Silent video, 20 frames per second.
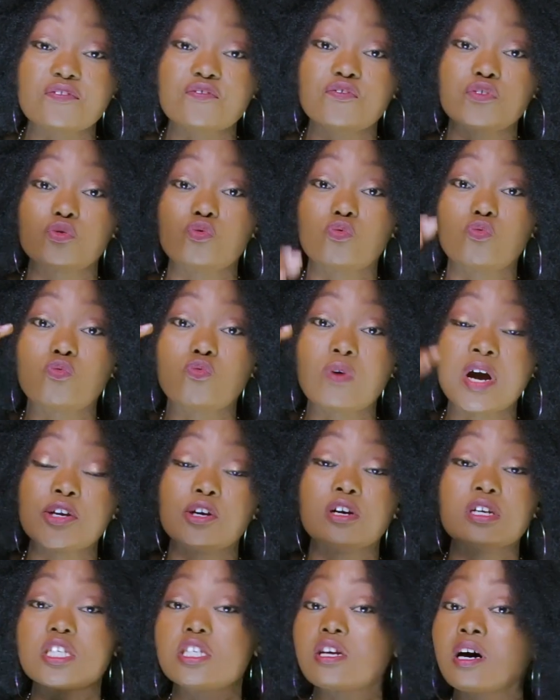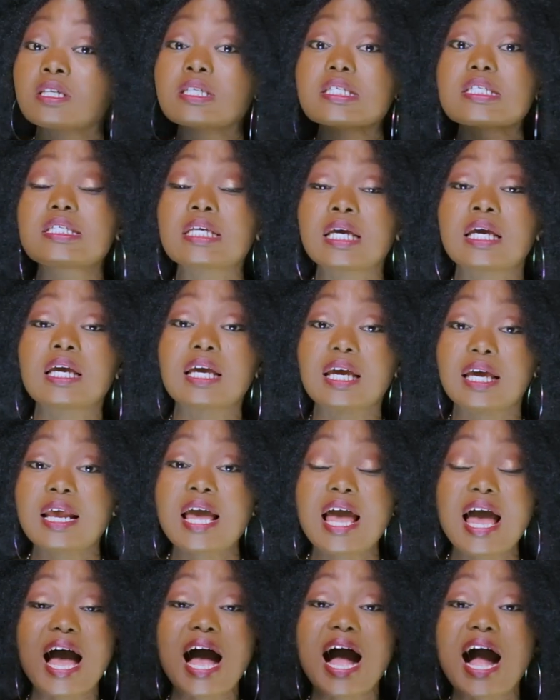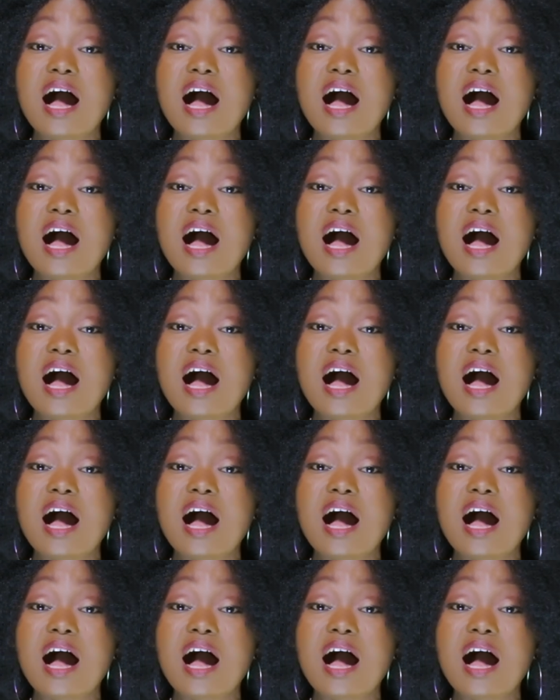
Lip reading: if when you're done singing,